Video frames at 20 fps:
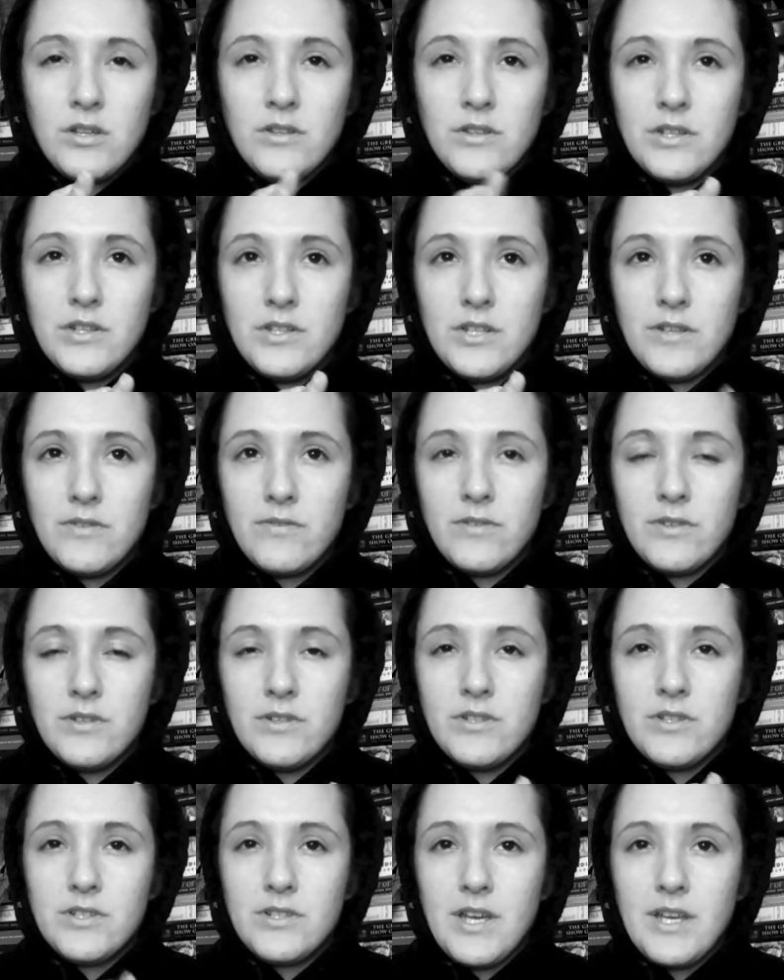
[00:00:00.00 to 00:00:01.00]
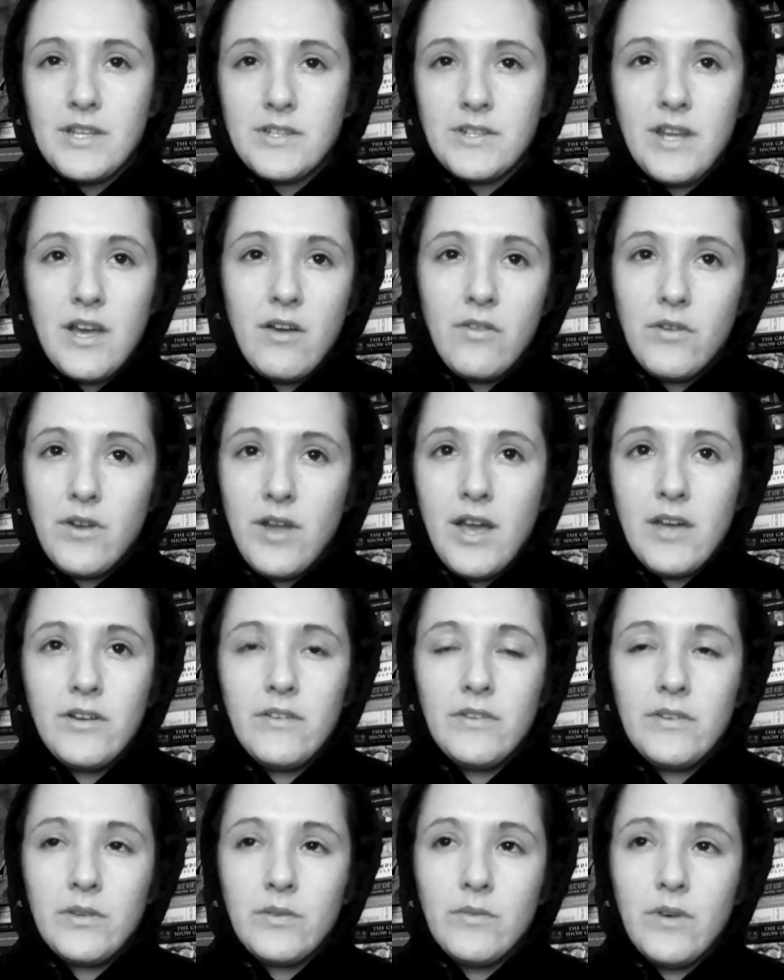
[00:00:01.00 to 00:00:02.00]
the different states and how they're
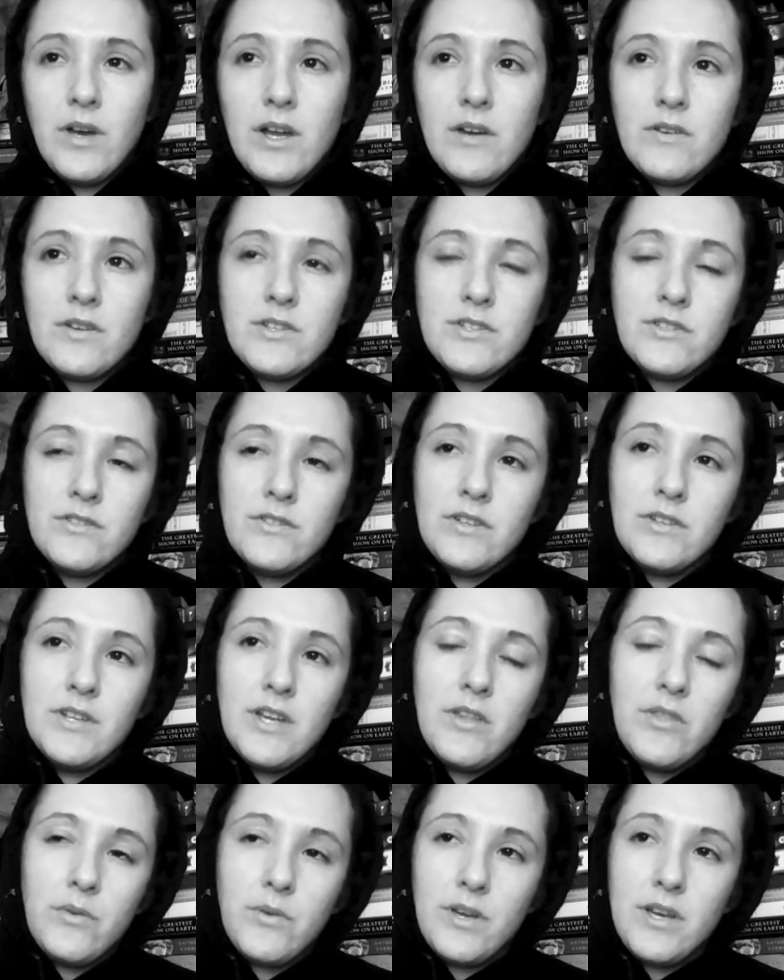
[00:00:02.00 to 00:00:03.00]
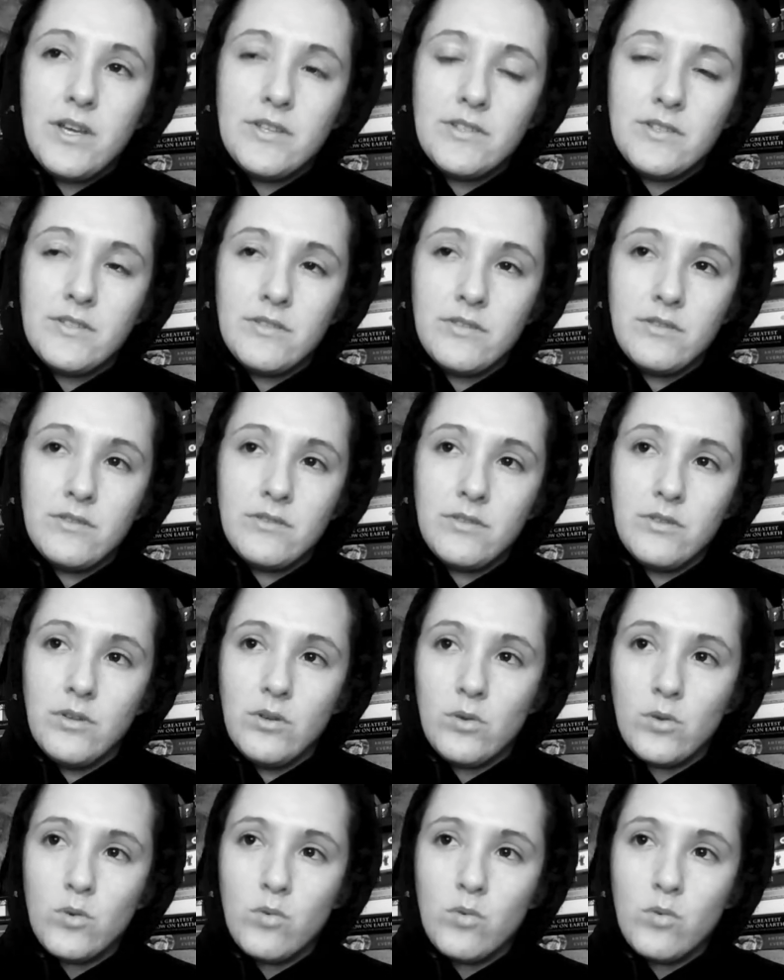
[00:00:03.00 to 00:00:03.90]
handling the virus and the death rates and you know